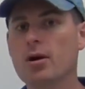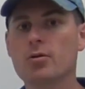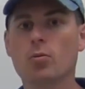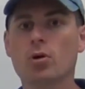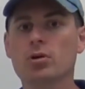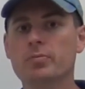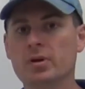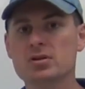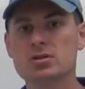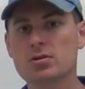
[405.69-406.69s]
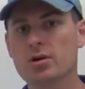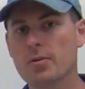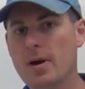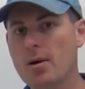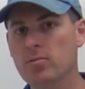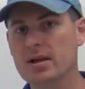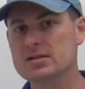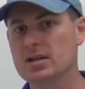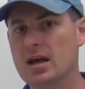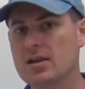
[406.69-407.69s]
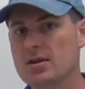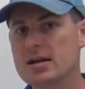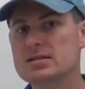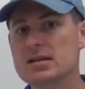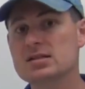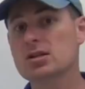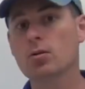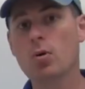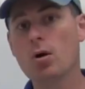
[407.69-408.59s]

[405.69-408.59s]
modern world builds nuclear power plants today, the United States still